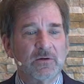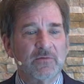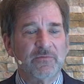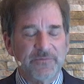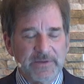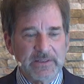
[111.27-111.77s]

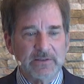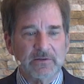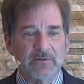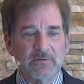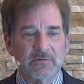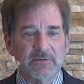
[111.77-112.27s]

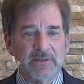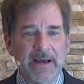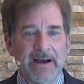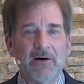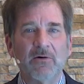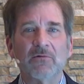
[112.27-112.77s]
feel
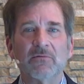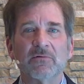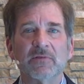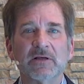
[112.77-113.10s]
now the